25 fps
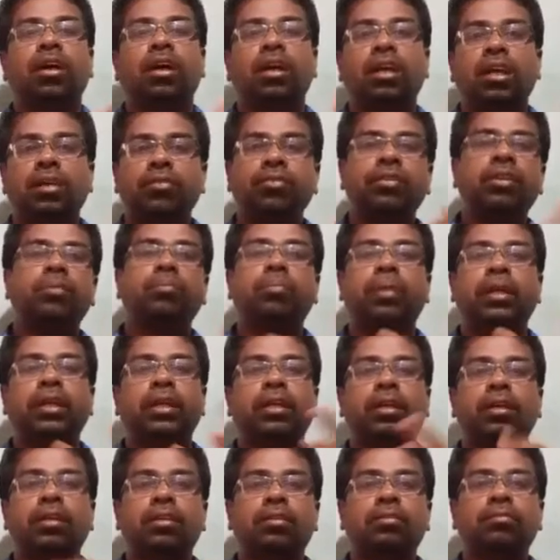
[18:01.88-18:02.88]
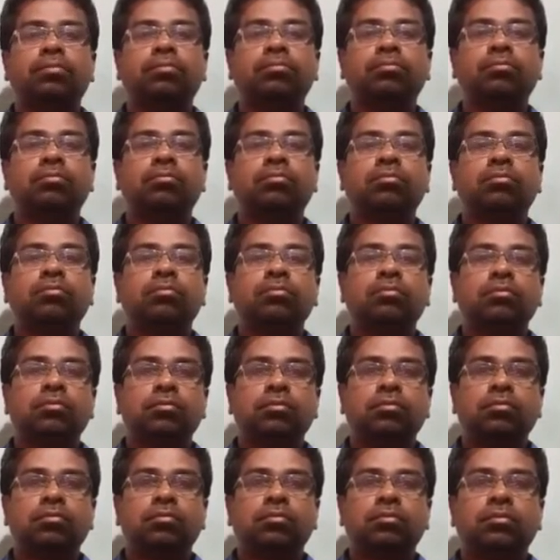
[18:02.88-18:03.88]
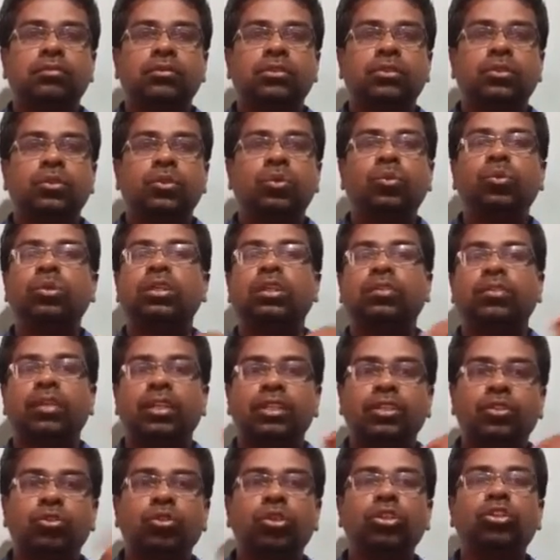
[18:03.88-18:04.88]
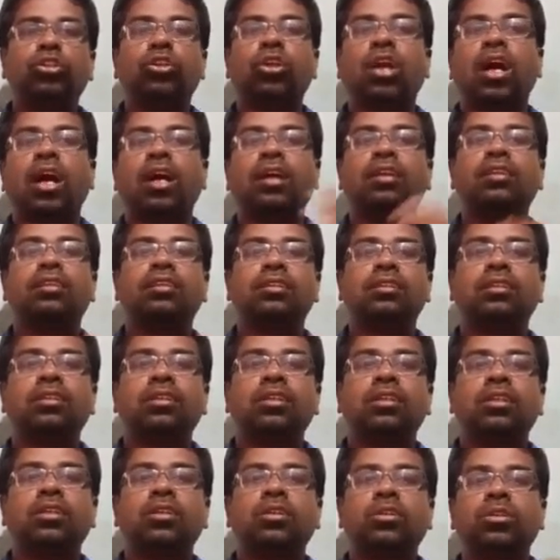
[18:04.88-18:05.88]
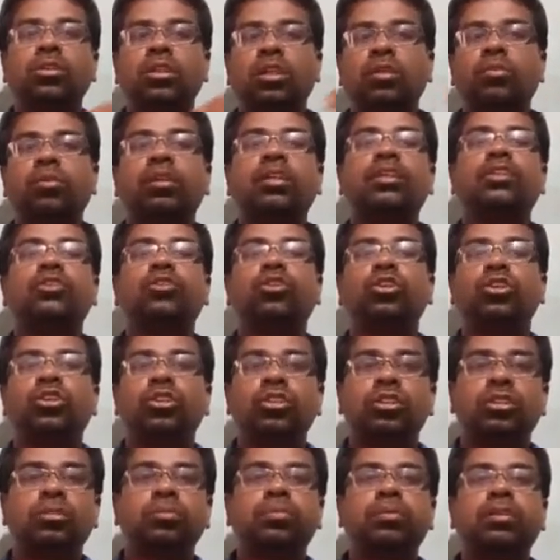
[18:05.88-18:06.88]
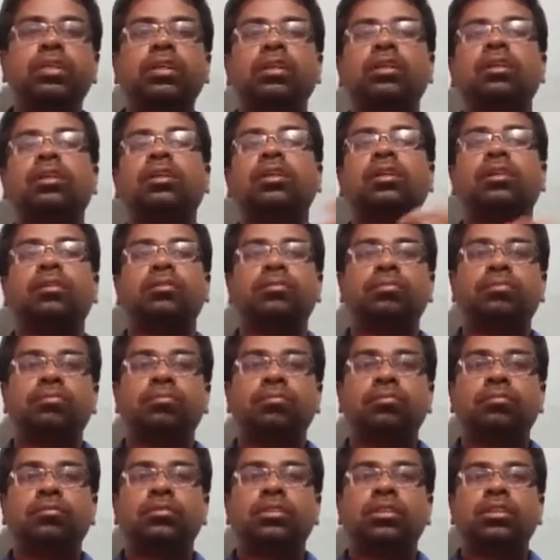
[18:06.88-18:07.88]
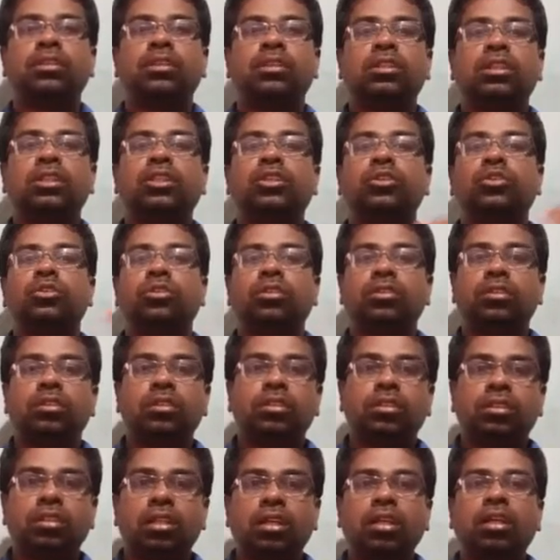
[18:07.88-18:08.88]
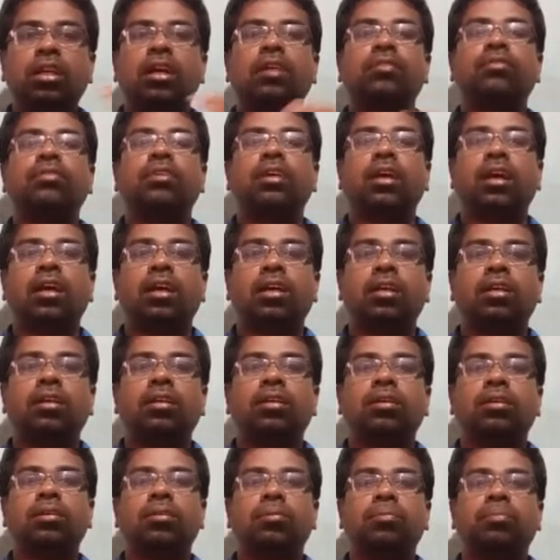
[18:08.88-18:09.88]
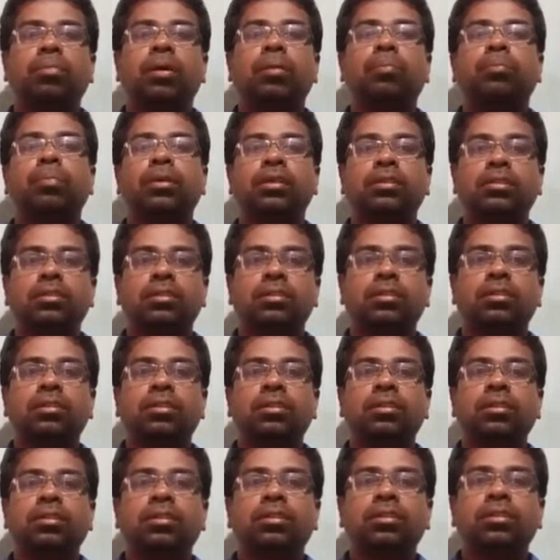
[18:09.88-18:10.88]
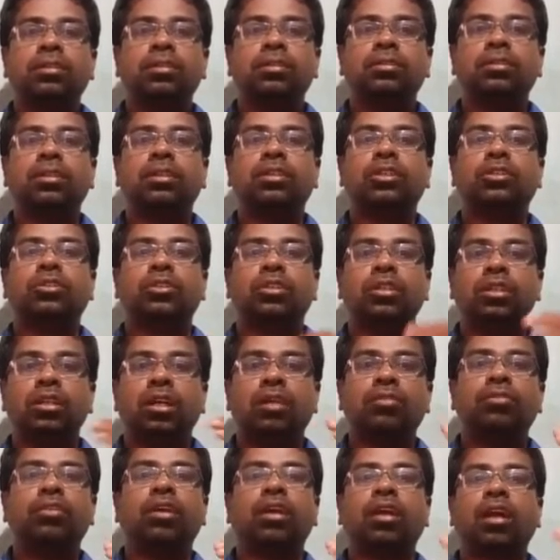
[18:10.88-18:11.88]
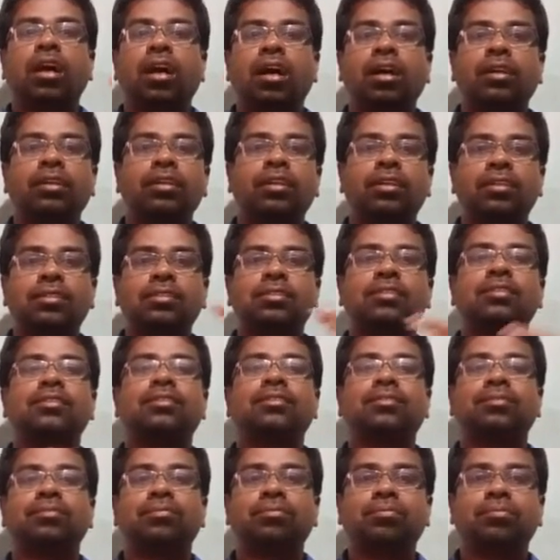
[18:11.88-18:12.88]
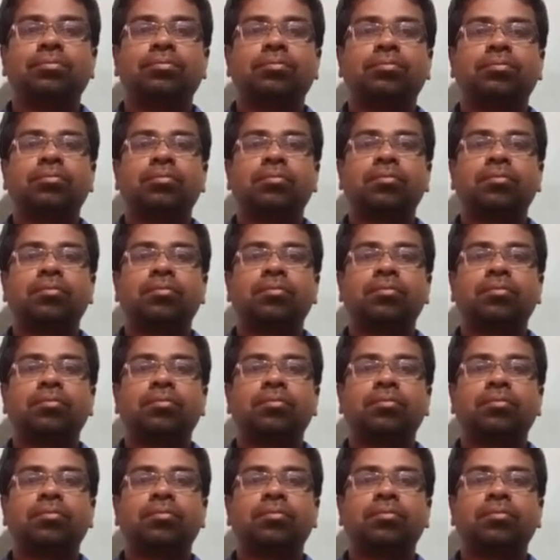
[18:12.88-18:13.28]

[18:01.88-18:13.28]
It's for everybody. Whoever is going to write, whoever is going to speak, they should think of their purpose. They should think of their audience.